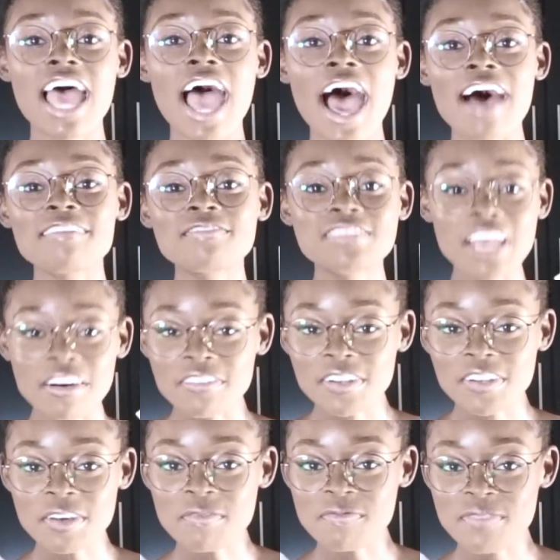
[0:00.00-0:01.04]
have
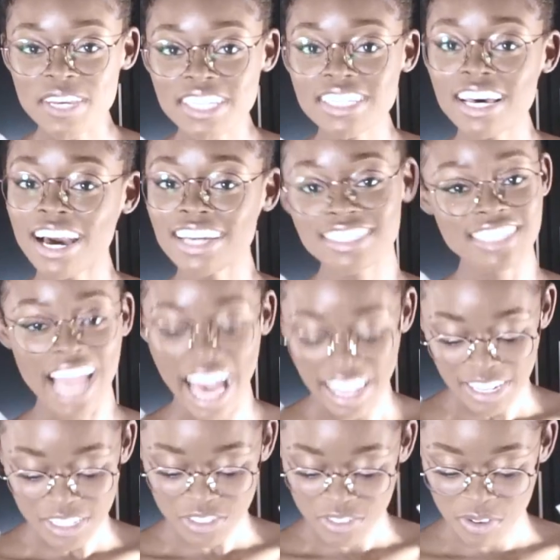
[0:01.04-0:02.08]
definitely been a
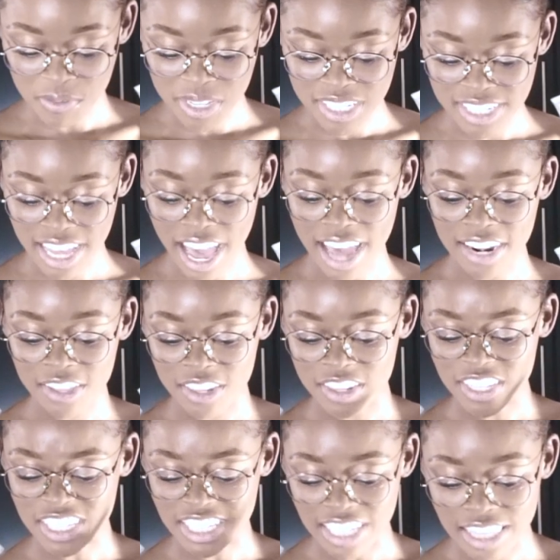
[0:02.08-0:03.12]
challenge for me to kind
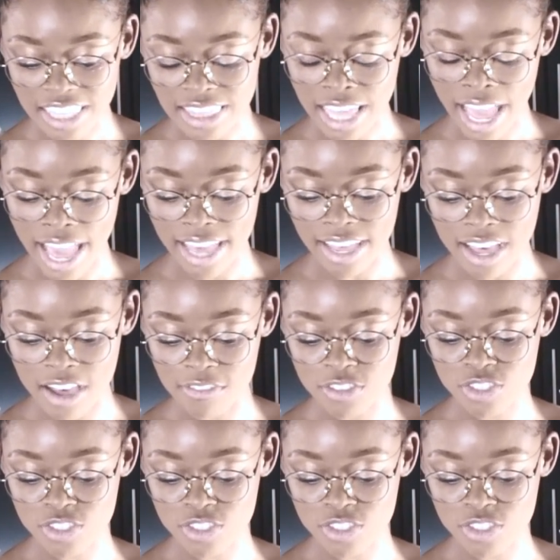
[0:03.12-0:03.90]
of get the hang of.